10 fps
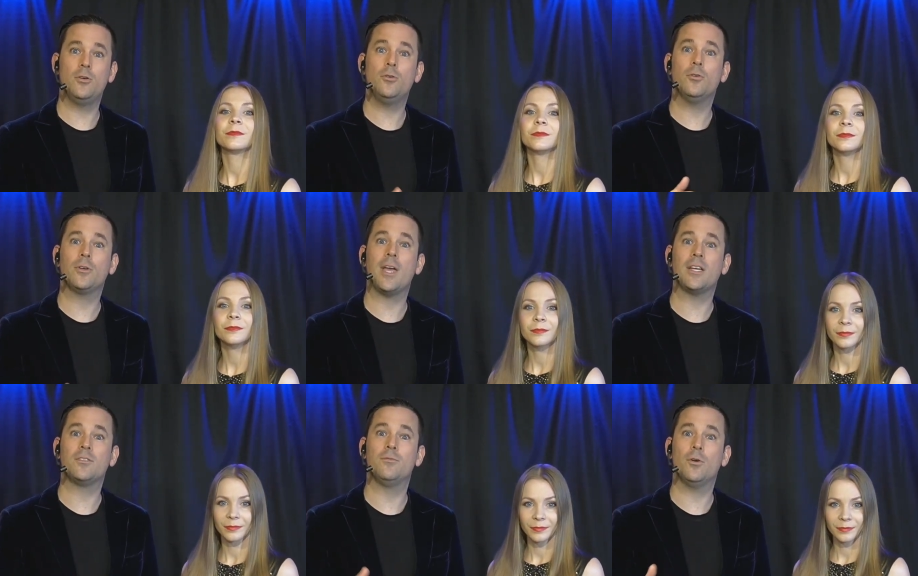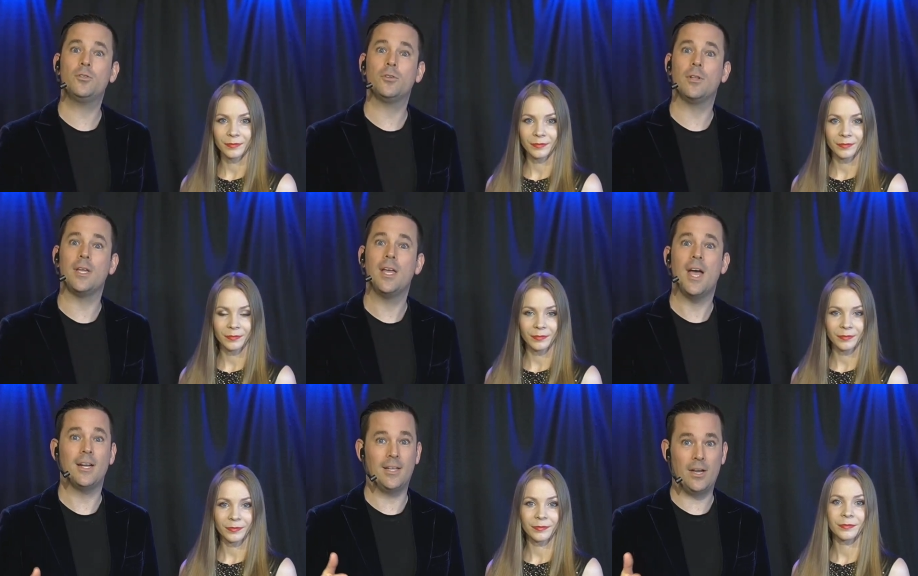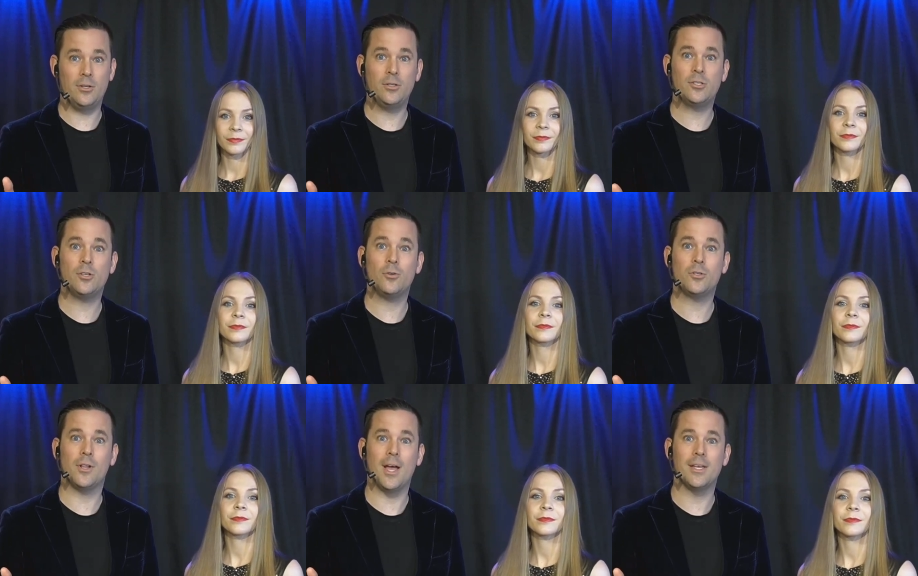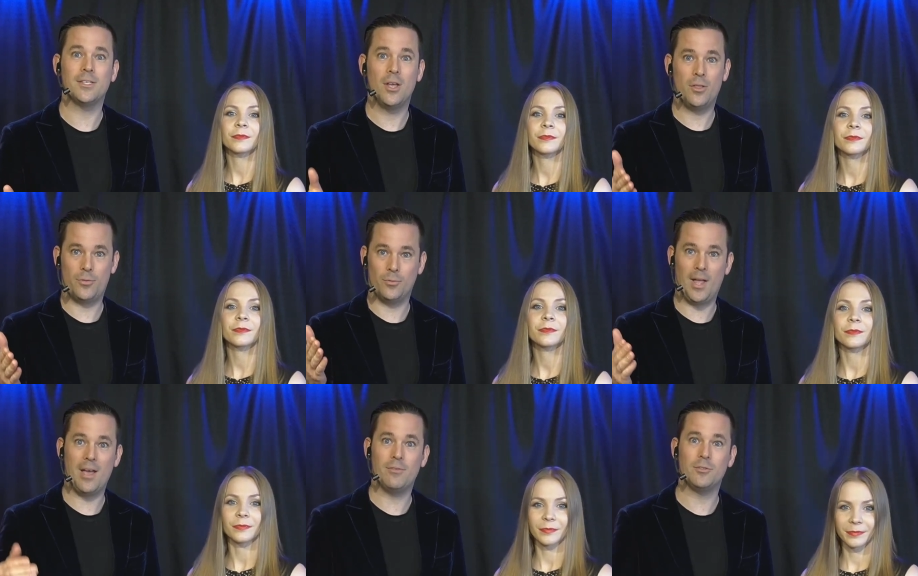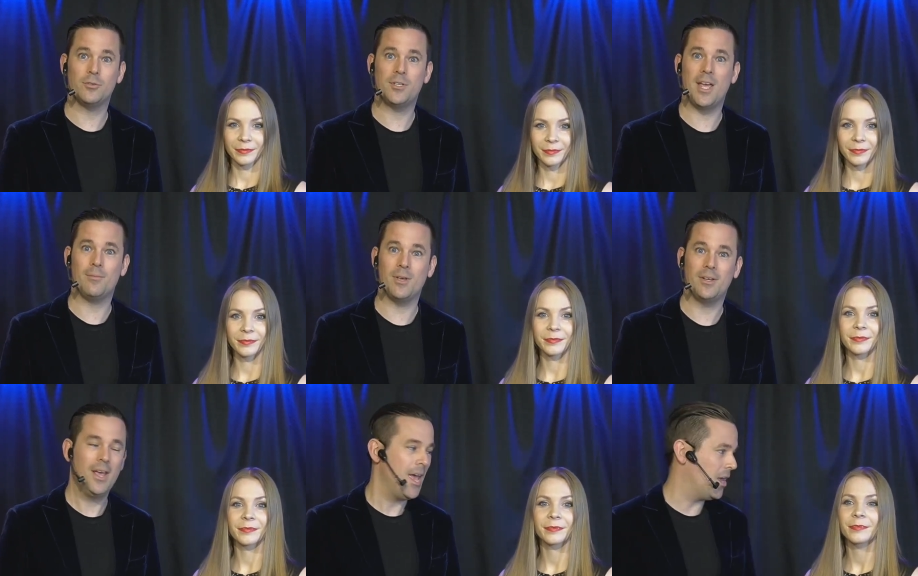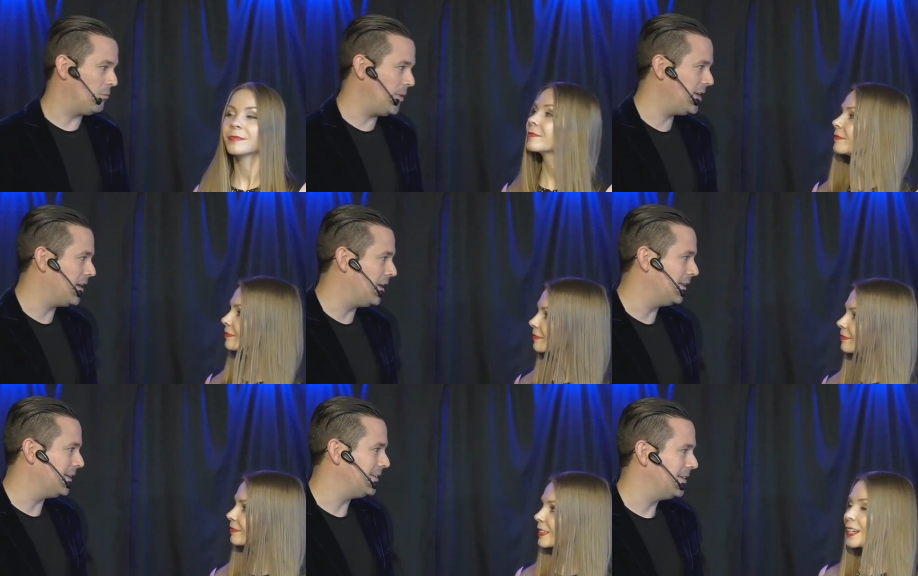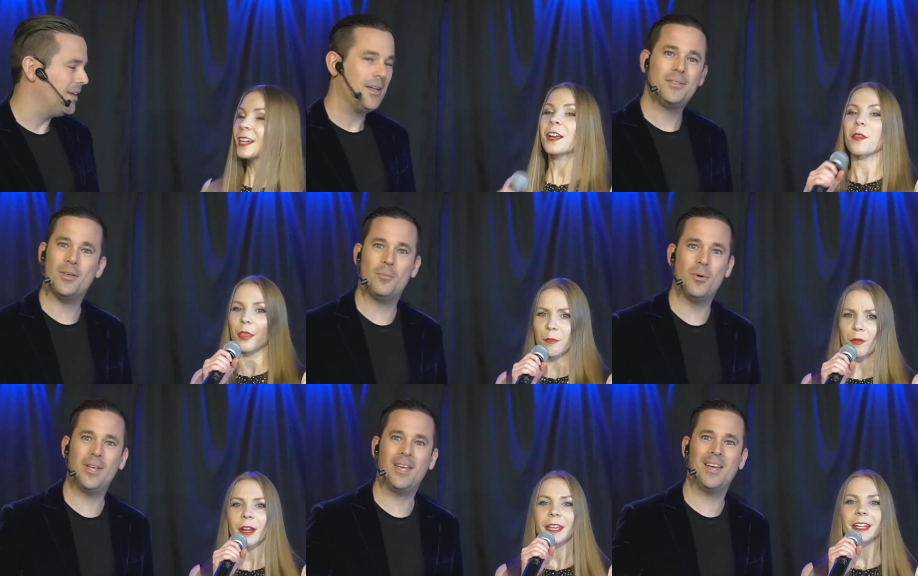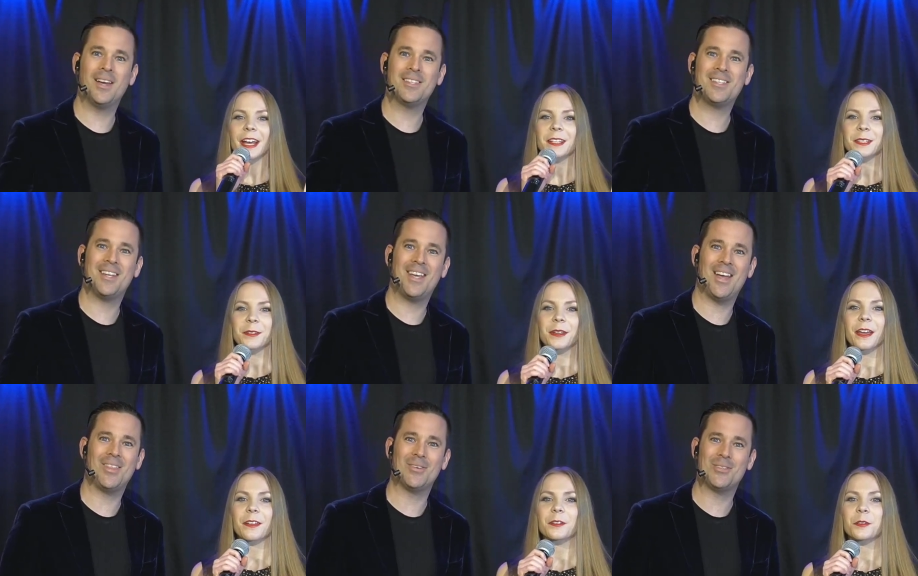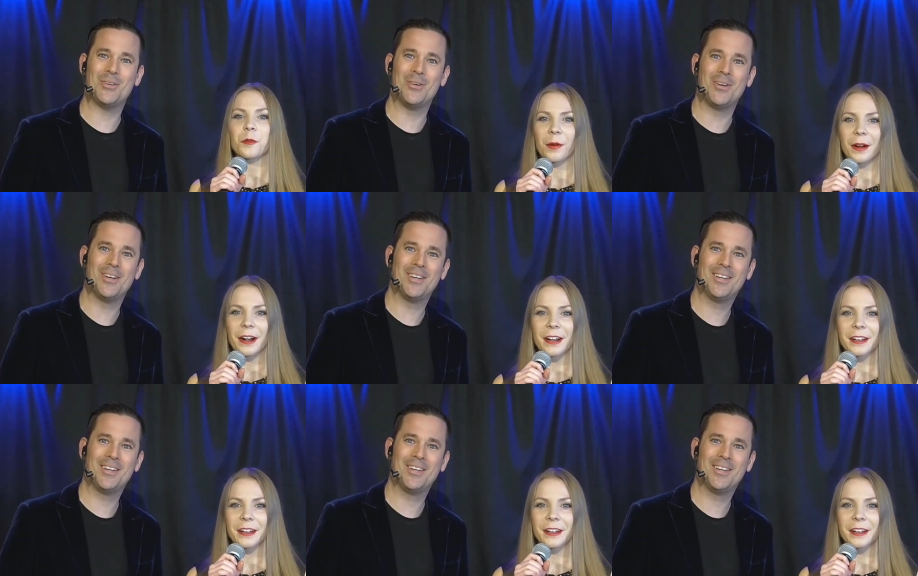Speaker 1: you and your guests virtually and allow you to socialize through live entertainment. And we call it the They're Bringing, Bringing Us Together, Together Tour.